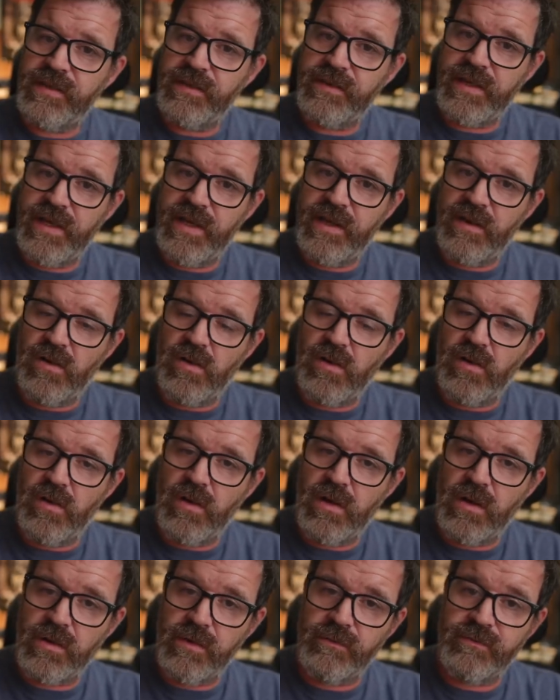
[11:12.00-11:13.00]
they
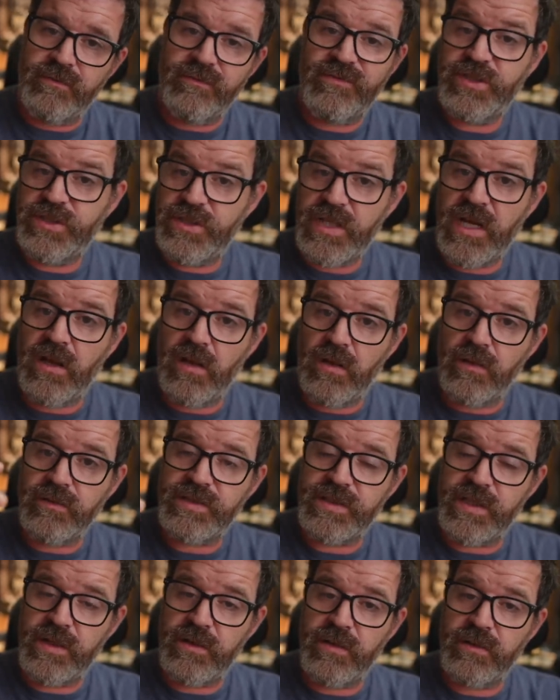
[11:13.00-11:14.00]
are shelves
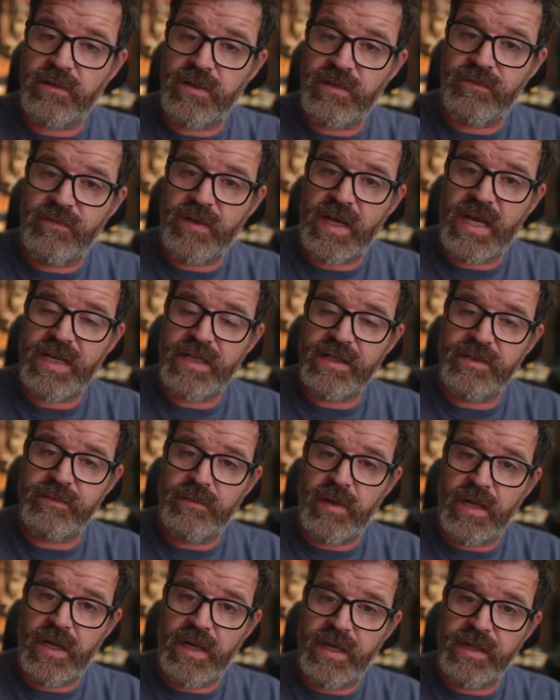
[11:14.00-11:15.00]
that are divided
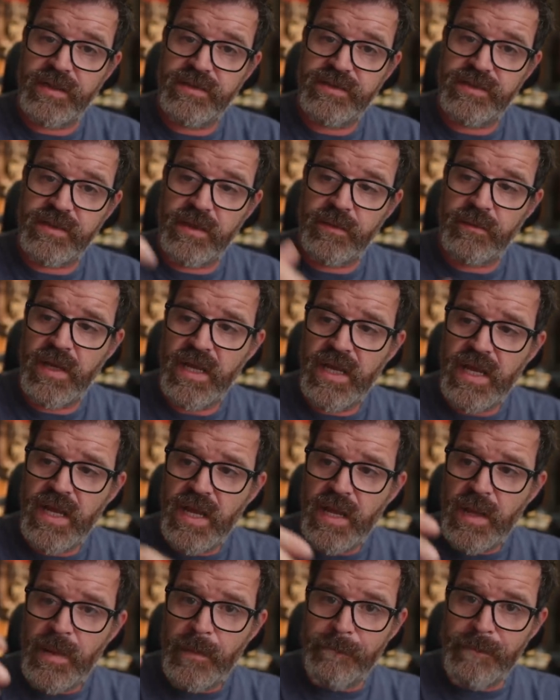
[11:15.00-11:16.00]
by some
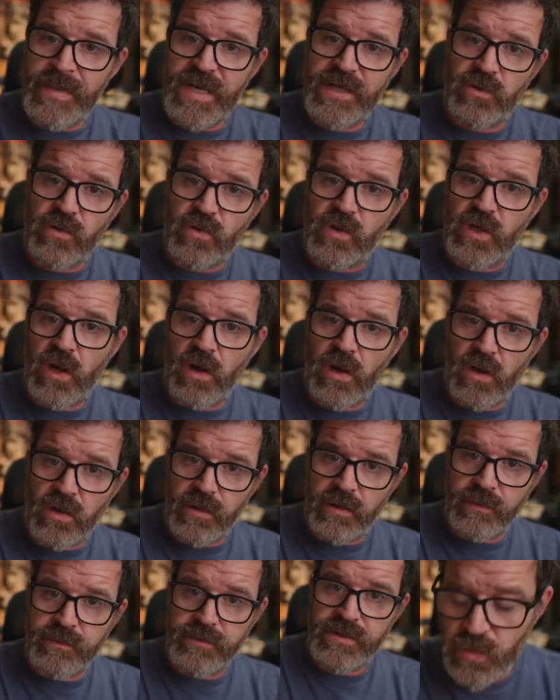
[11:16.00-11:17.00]
metal
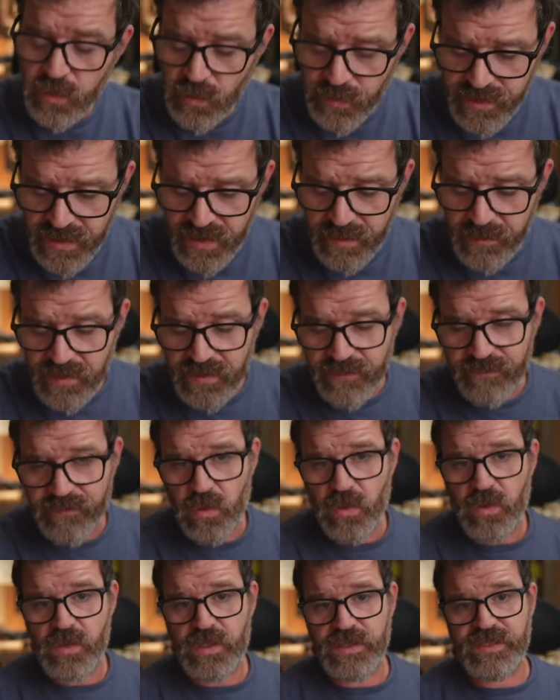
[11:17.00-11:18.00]
columns. Cool thing about the
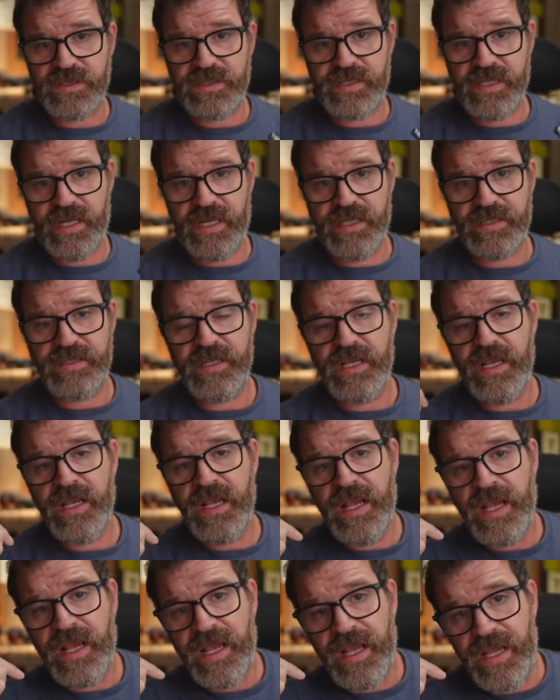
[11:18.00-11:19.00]
Vulcan stands
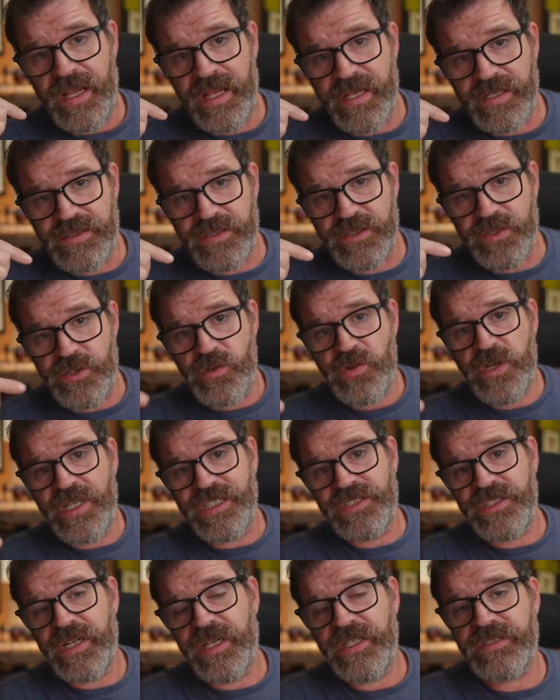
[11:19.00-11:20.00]
is you can
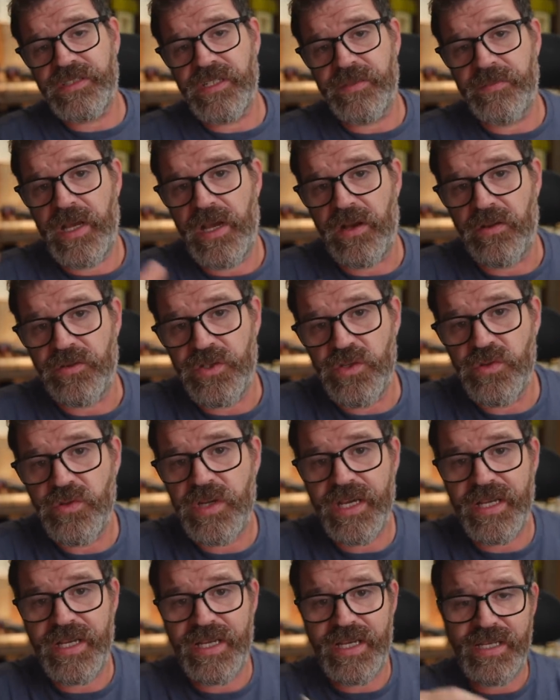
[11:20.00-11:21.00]
change them out. You
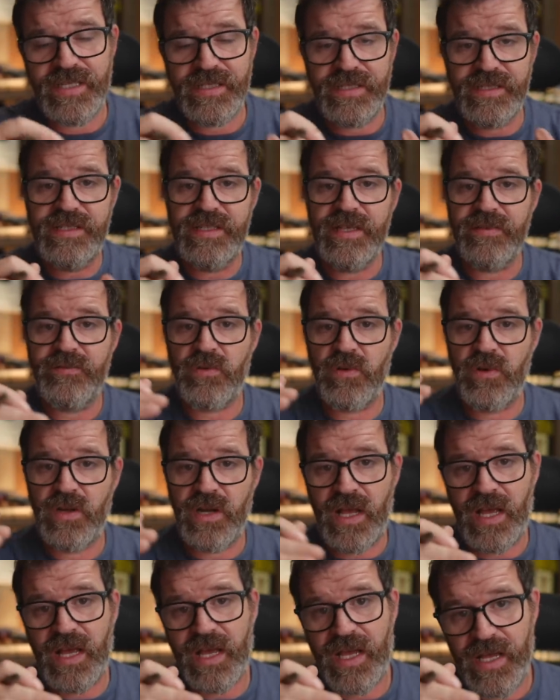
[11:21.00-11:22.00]
can get different
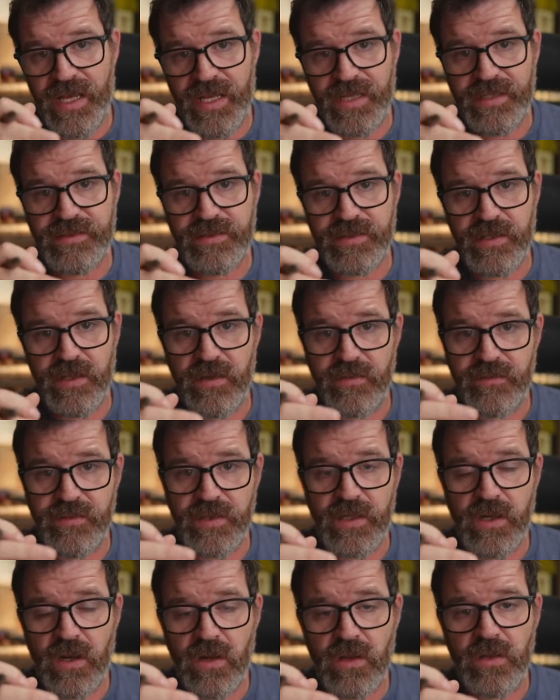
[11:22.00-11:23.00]
heights of the
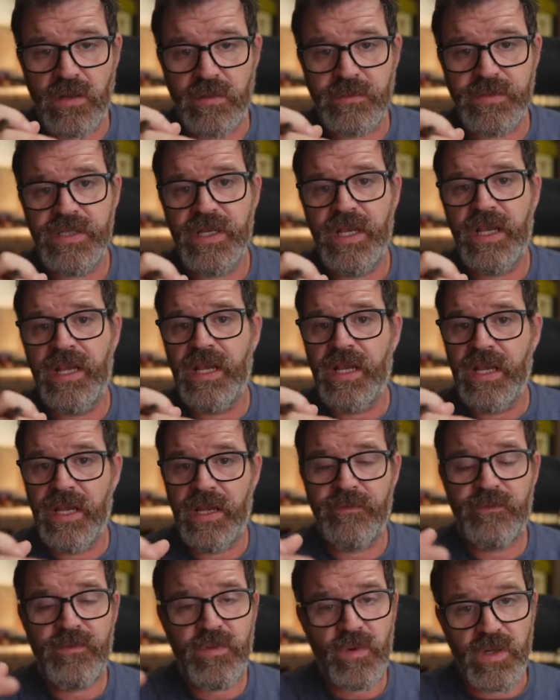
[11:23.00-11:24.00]
columns.
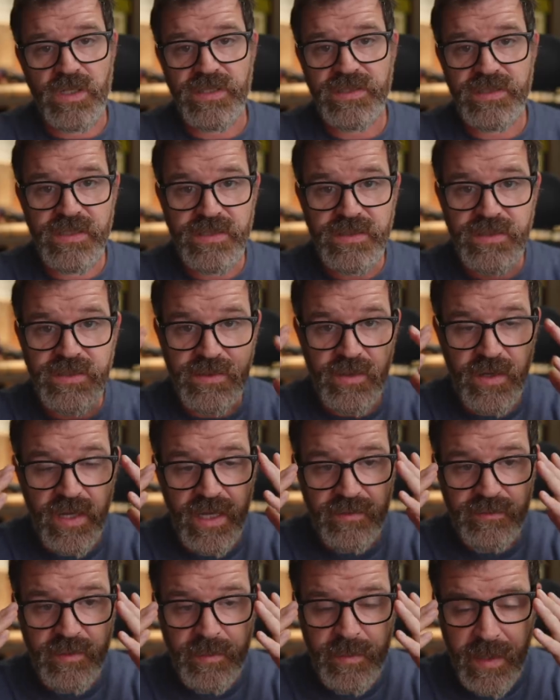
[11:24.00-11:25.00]
If, for instance, you
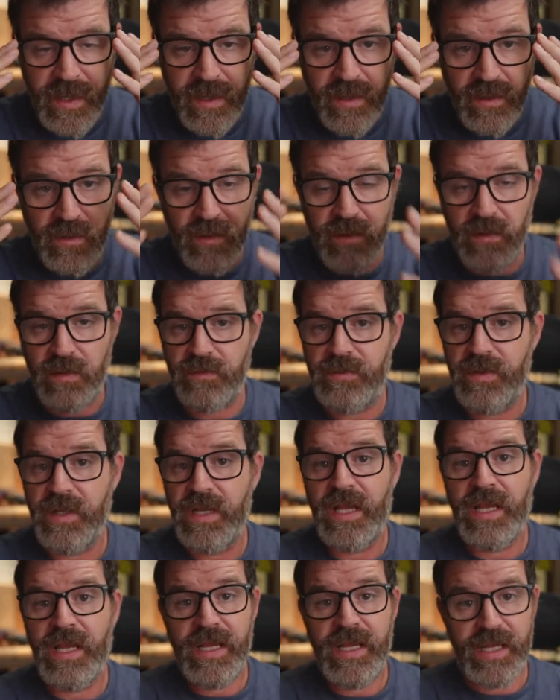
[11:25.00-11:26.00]
have a pair of
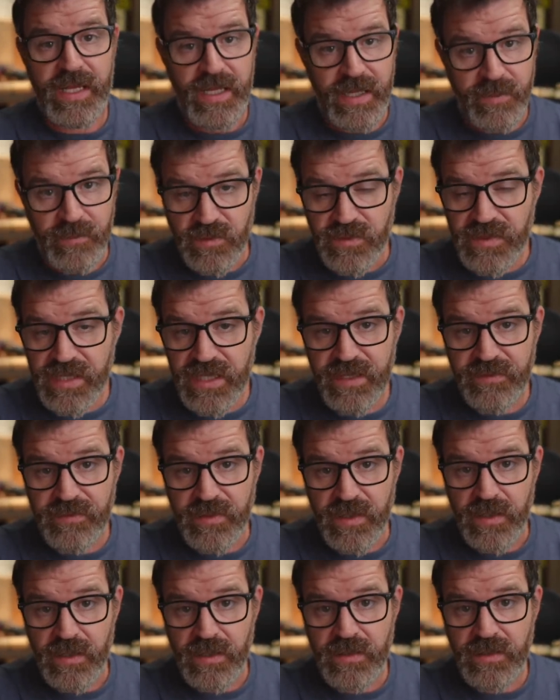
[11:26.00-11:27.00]

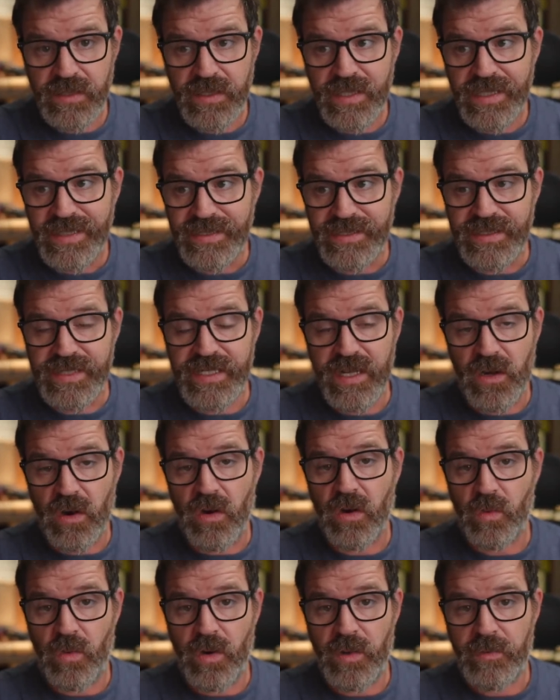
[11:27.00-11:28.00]
Emotiva
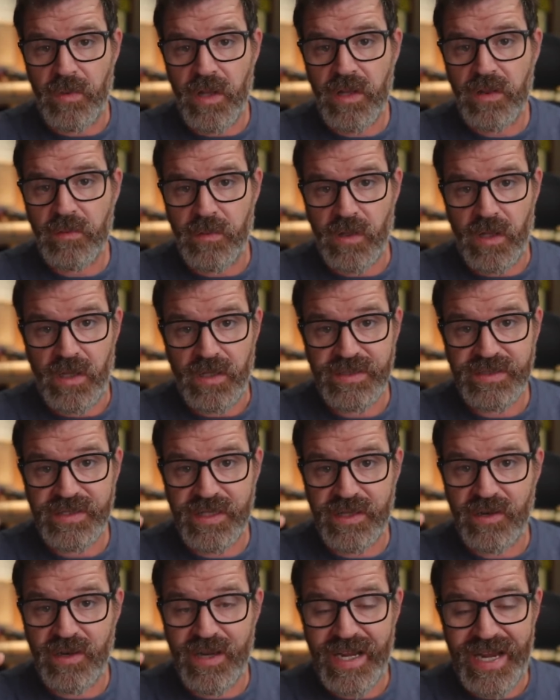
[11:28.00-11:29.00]
DR1 monoblocks
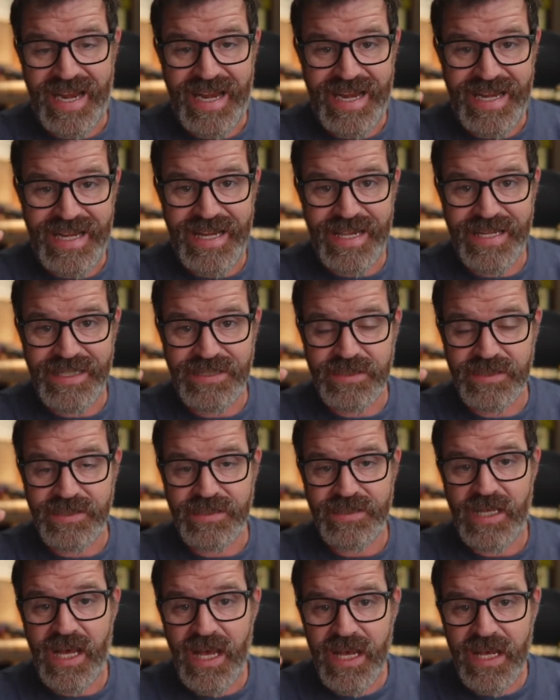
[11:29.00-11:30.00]
that are 8
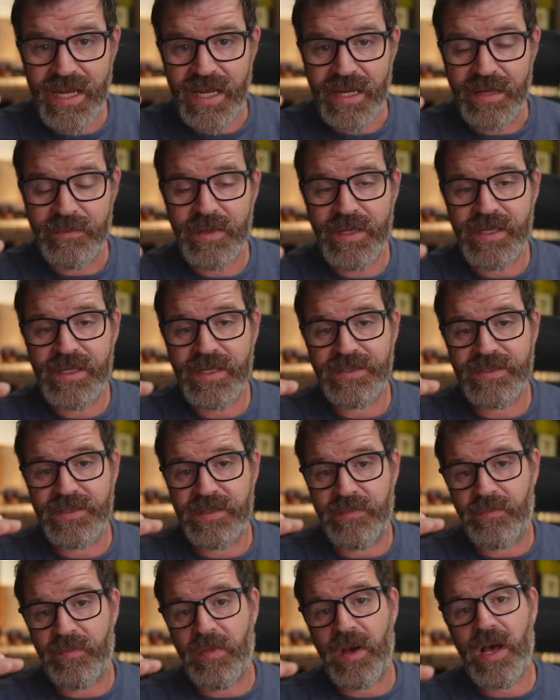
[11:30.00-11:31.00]
inches high, because
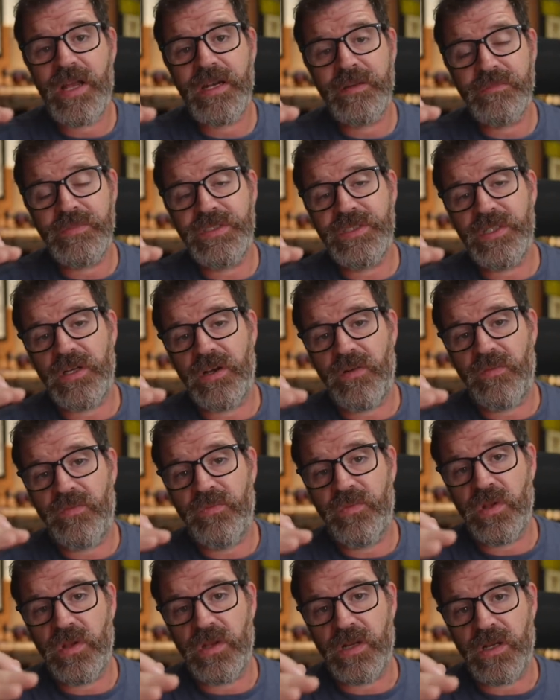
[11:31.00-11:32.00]
the bottom
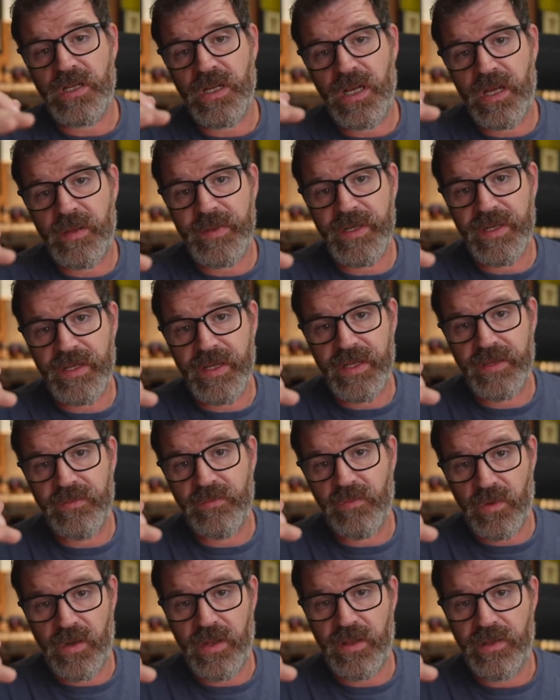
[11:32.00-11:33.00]
shelf will accommodate
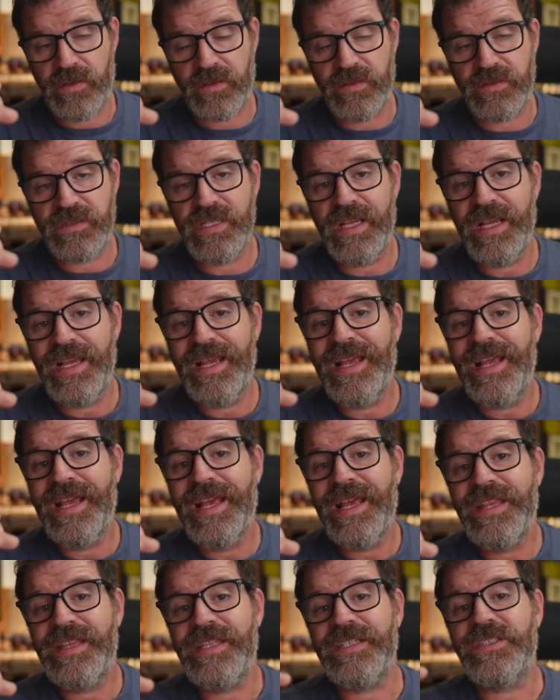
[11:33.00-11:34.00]
one of those,
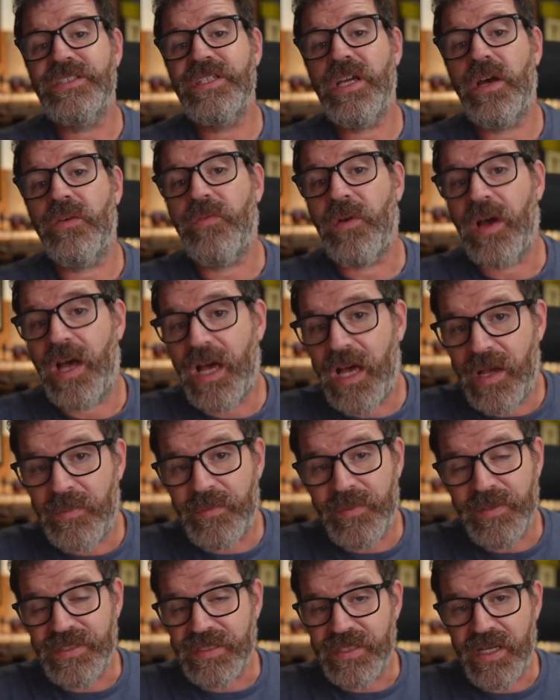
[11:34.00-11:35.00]
the shelf up
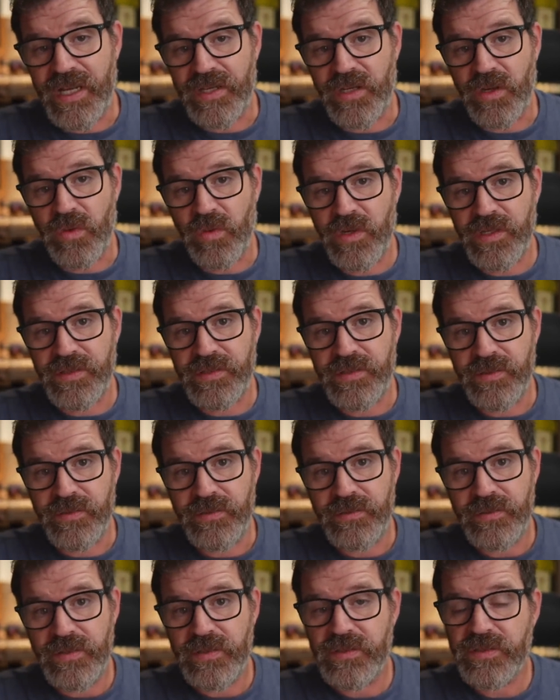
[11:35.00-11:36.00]
is not going to.
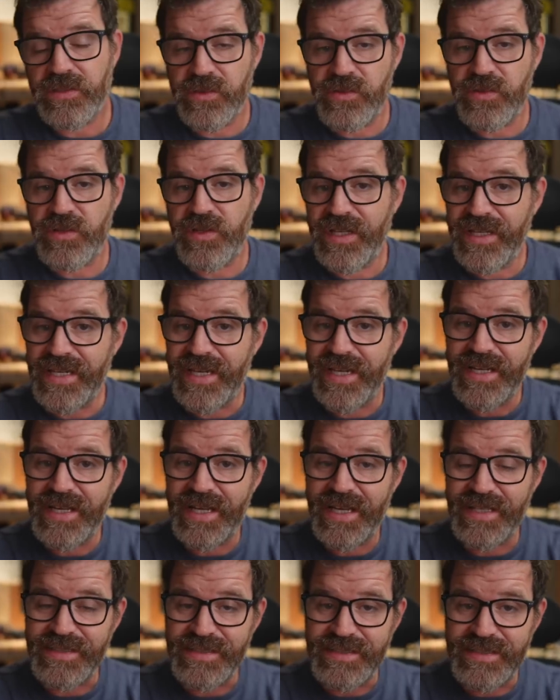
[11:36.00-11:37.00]
So you can get
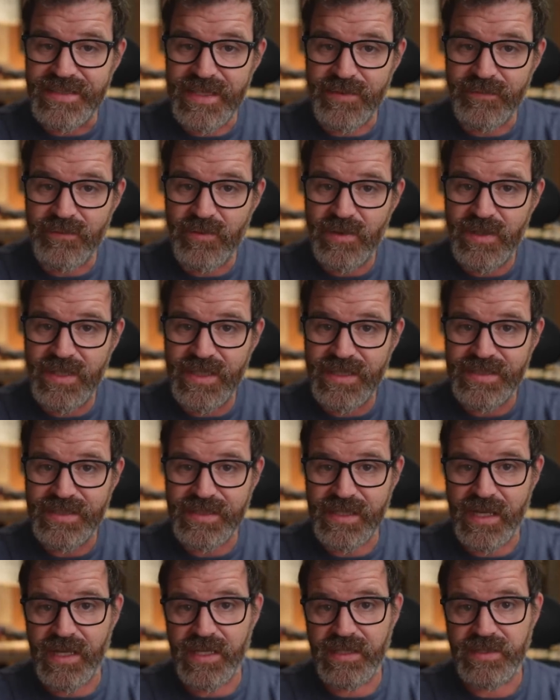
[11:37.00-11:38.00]
a different
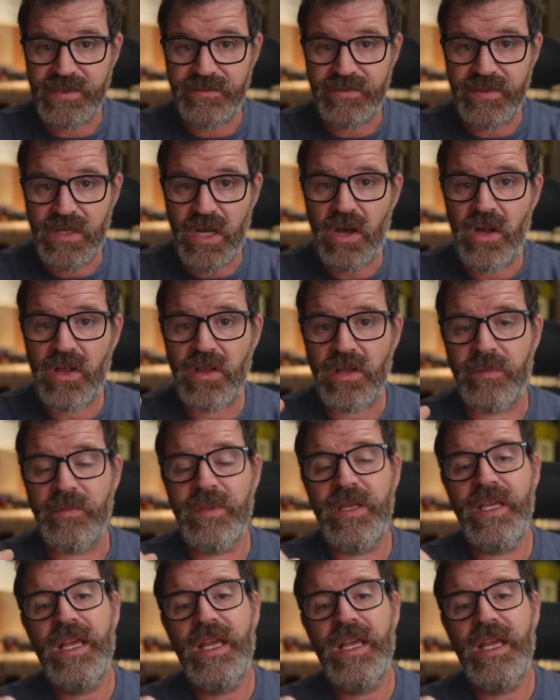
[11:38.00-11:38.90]
size of column